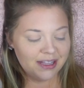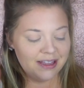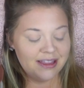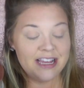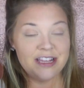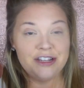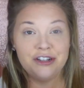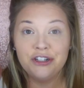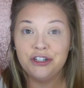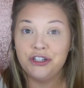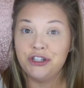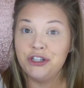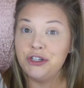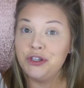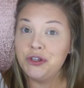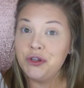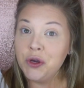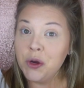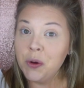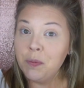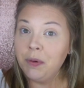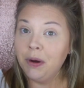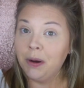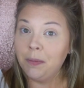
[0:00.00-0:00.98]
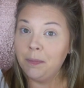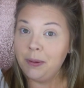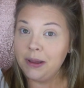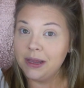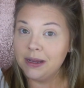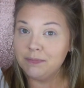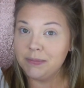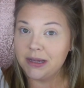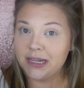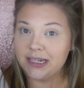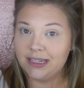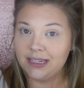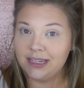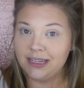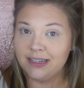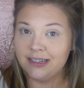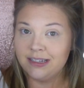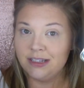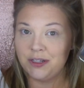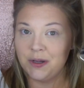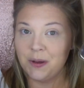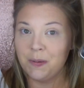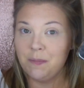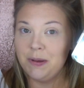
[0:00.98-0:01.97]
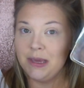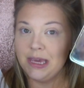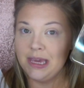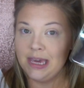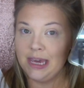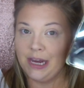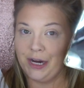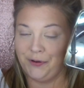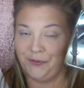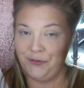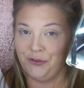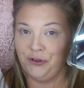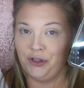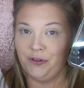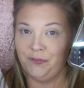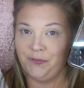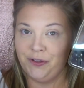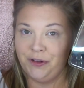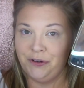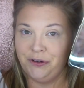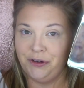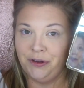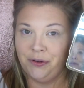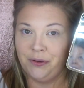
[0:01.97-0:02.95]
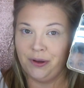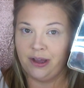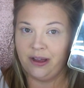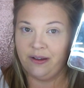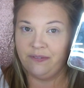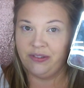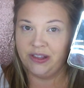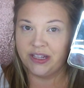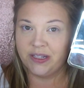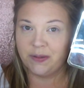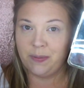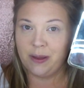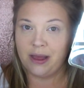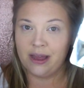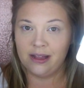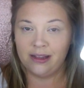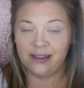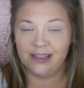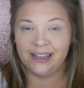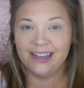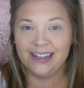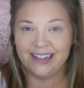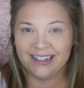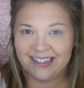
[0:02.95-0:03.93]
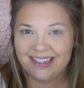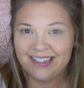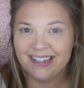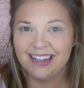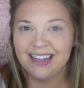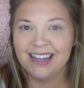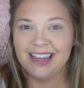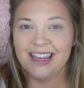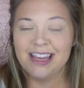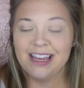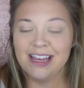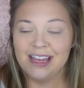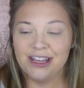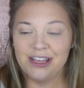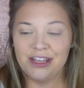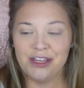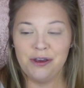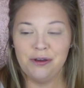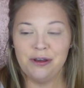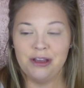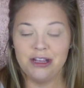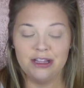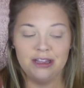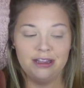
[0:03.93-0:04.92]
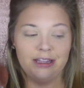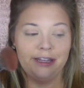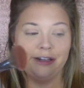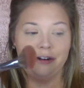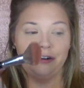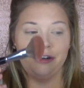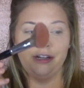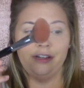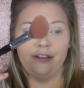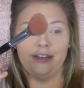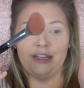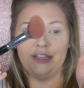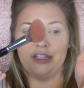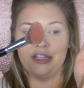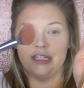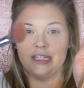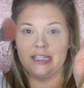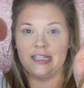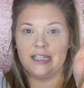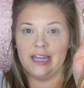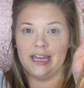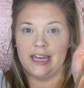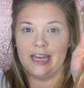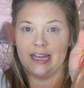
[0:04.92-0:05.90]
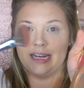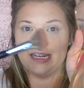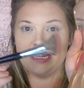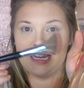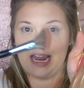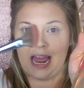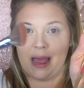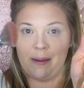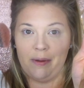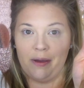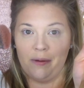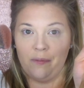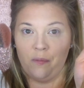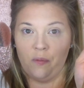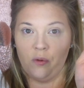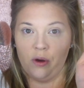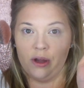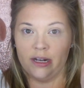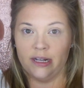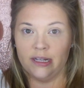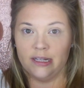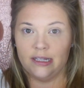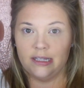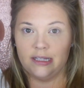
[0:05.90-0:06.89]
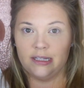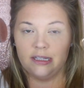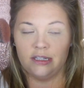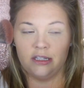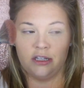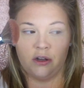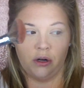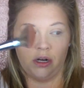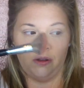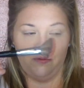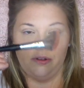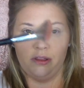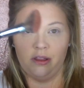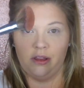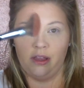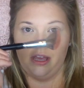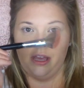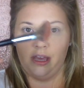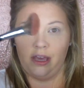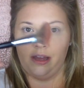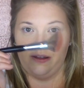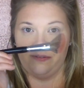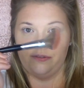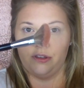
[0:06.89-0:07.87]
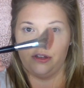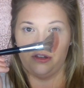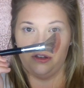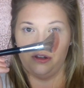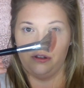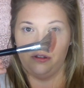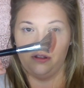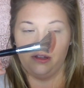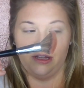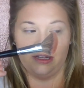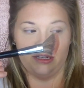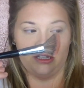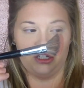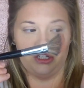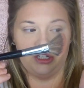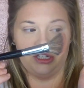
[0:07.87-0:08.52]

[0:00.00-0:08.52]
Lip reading: These are super pigmented, so be careful if you do have this palette. You can literally just like dab it once. Don't even like have to do this.